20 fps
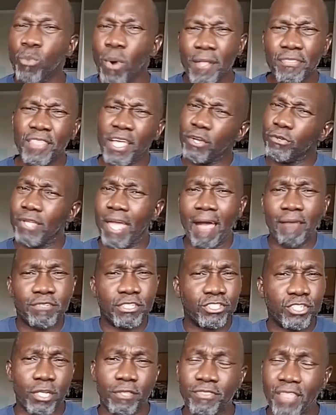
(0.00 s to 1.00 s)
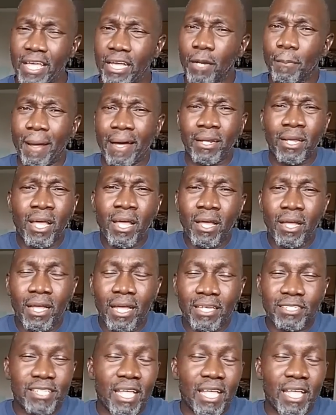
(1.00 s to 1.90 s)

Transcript: And one thing you have to think about